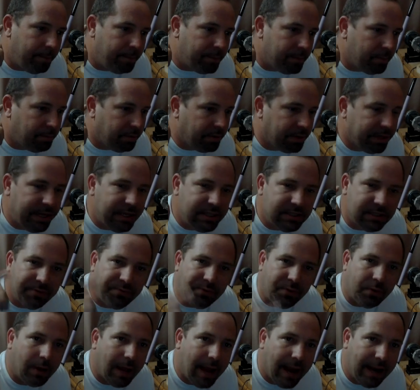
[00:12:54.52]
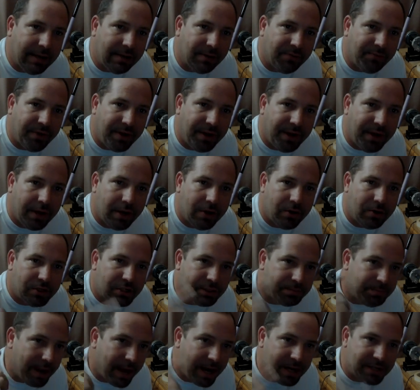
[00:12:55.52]
Please, if you like the videos,
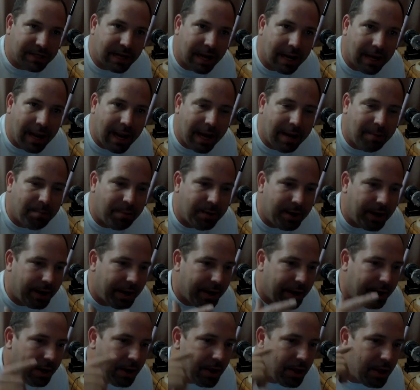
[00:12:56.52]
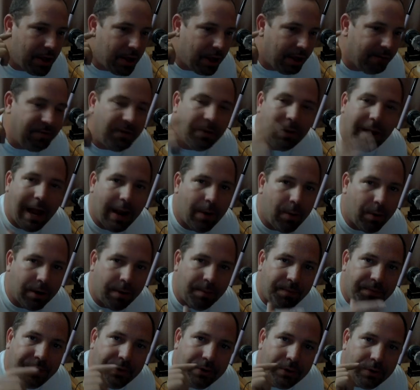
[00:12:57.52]
smash that like button. If you like what
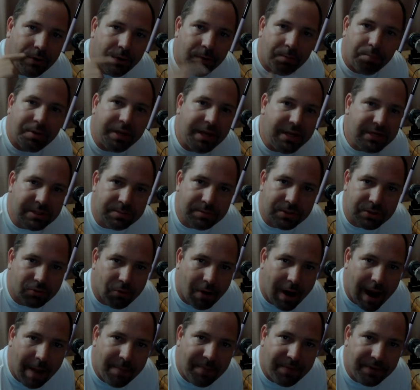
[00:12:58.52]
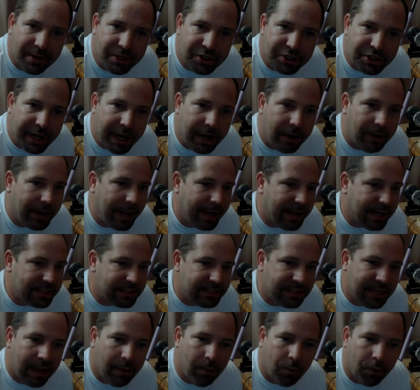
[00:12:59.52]
I'm doing, please subscribe to the channel. Like I
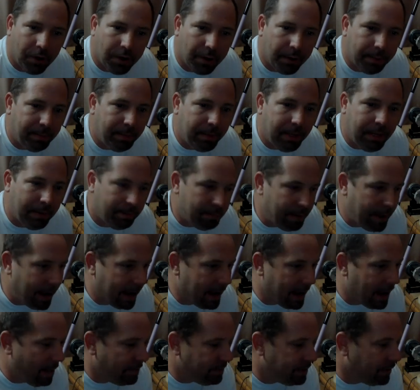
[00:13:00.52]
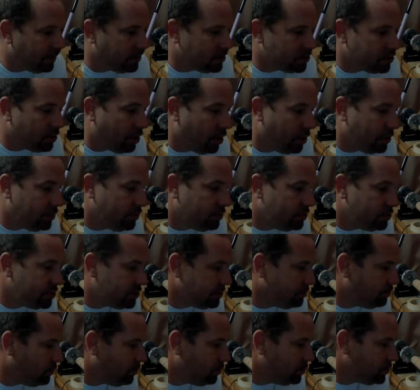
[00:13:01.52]
said, we're going to get back out there and start doing
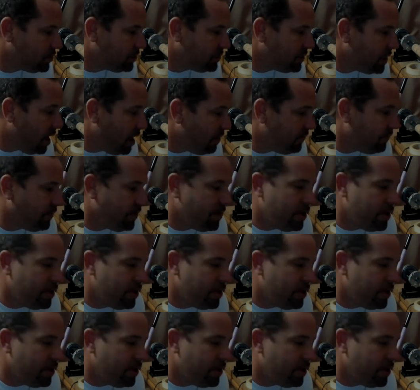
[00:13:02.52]
some more stuff.